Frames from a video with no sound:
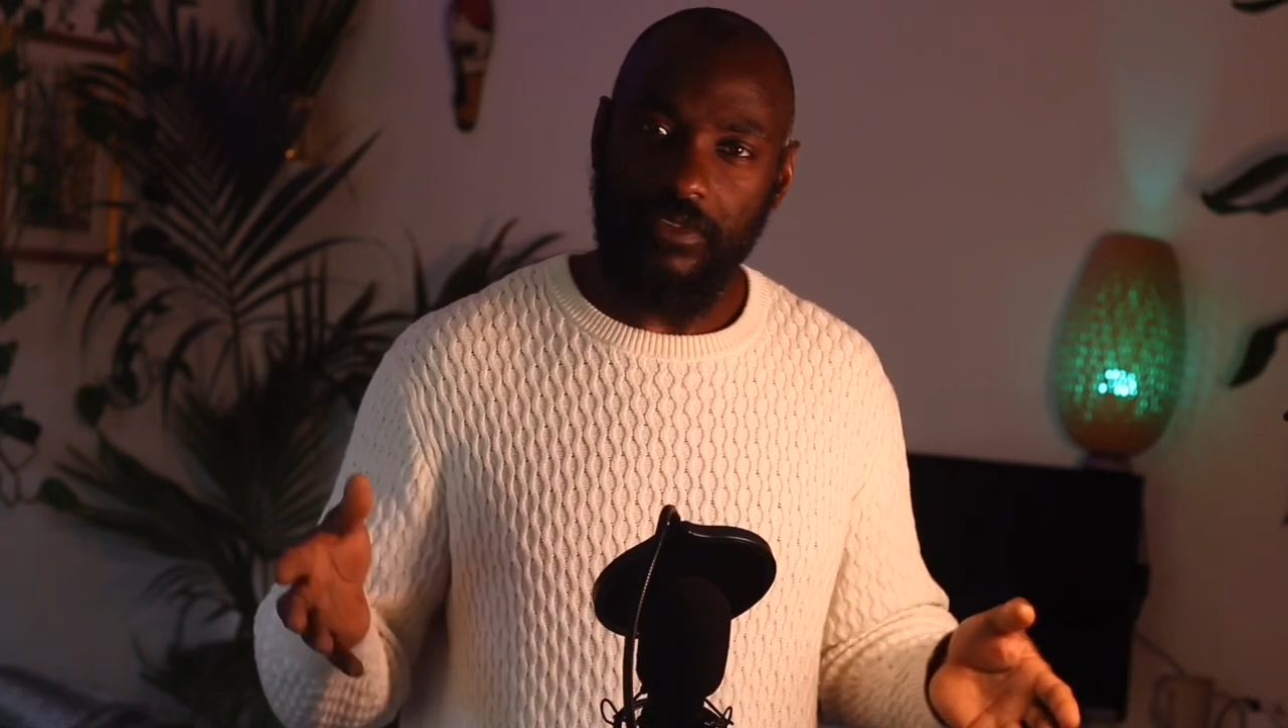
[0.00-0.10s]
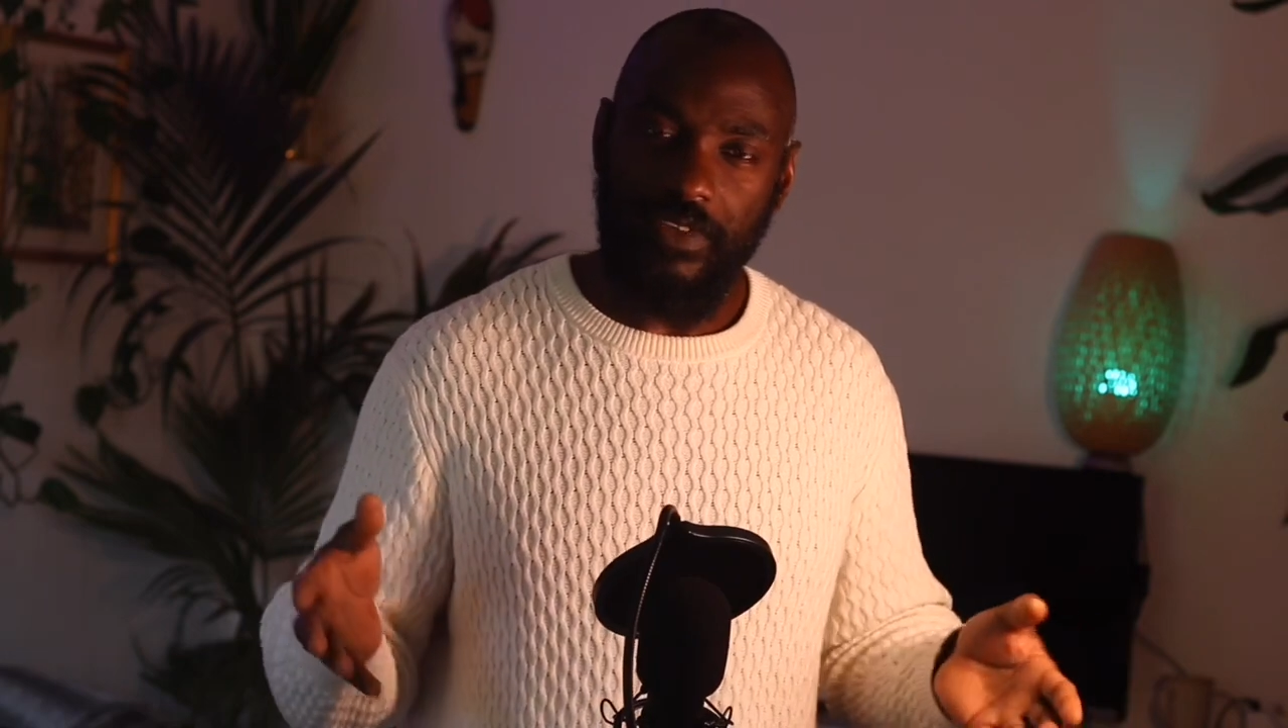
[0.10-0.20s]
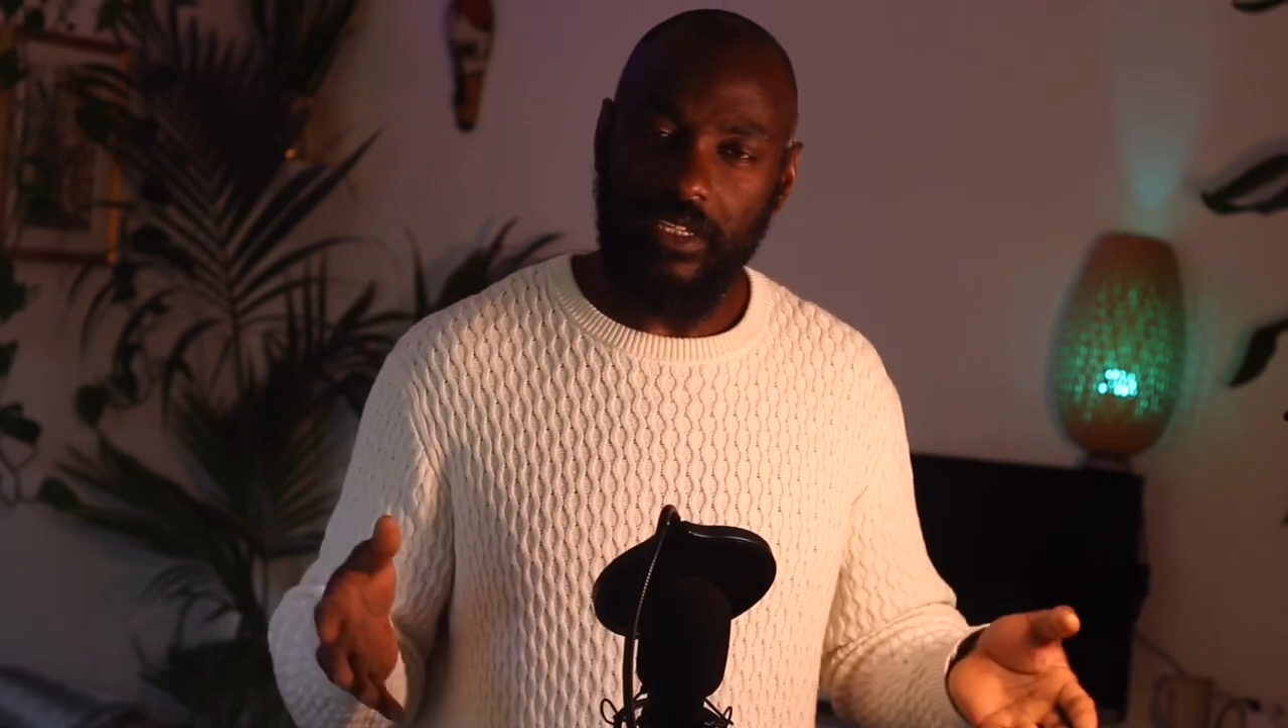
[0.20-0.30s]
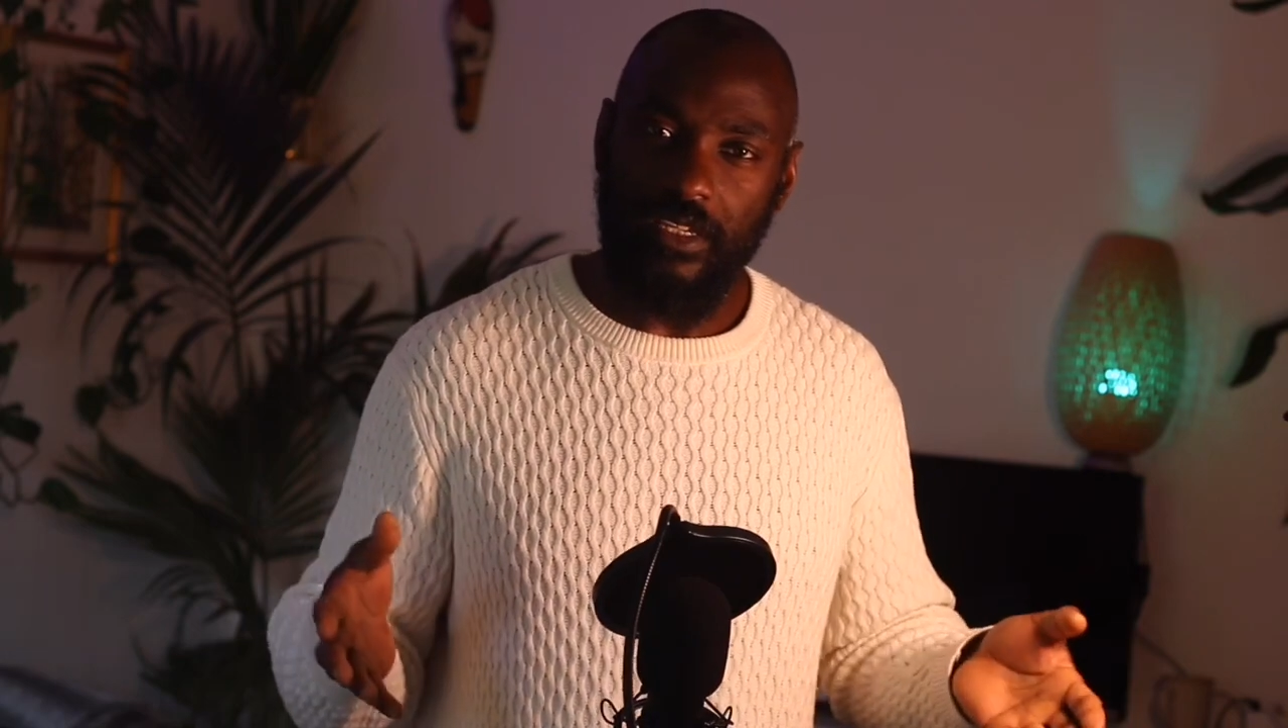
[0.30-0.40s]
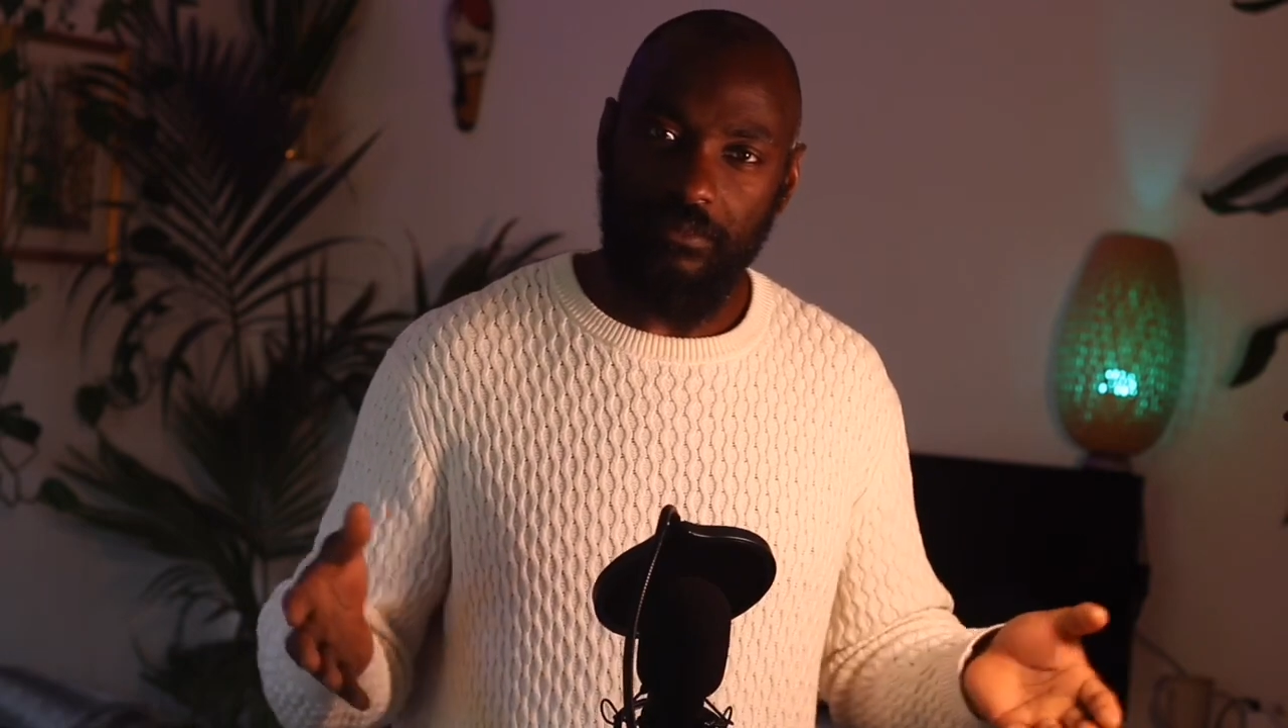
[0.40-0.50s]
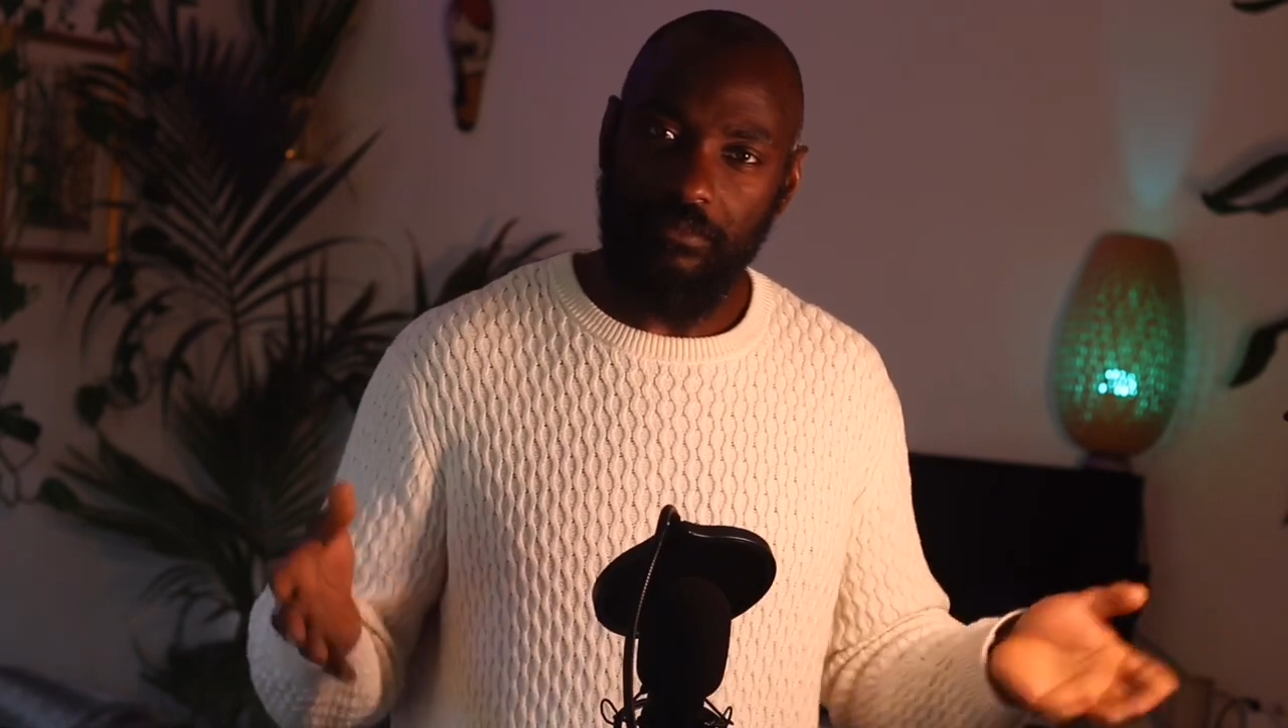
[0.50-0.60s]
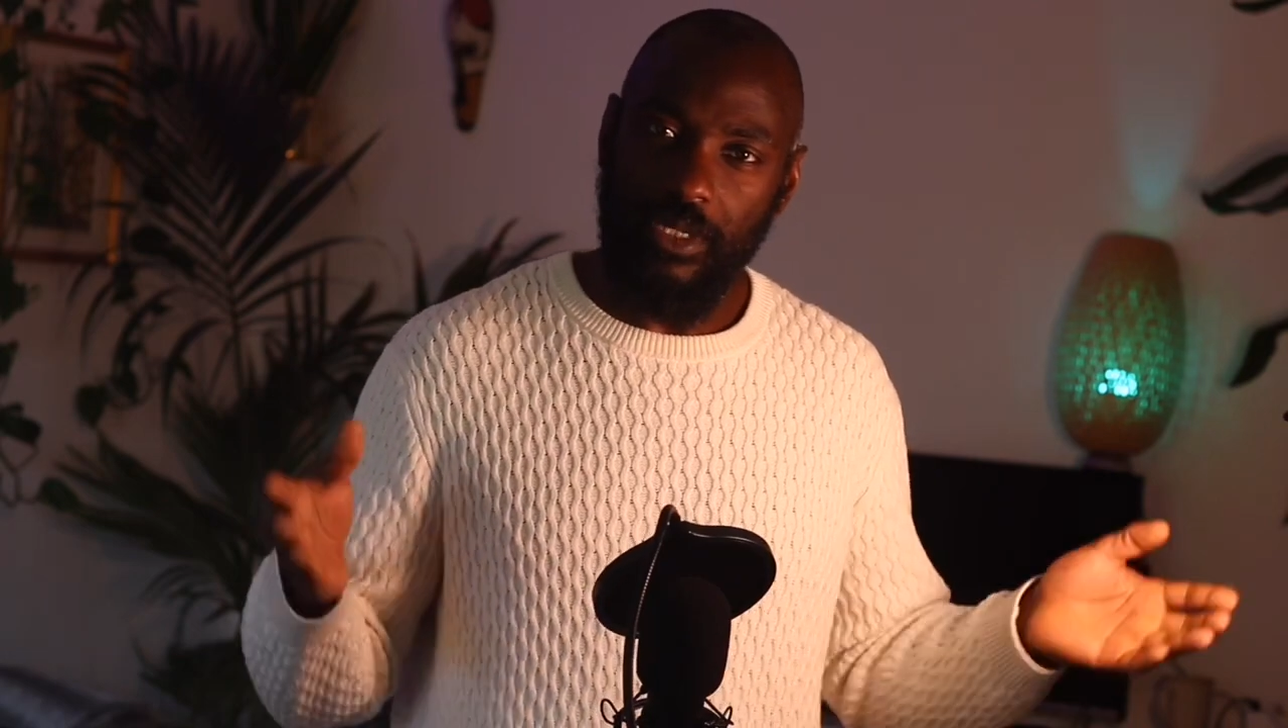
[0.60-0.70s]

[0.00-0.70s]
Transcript: of income,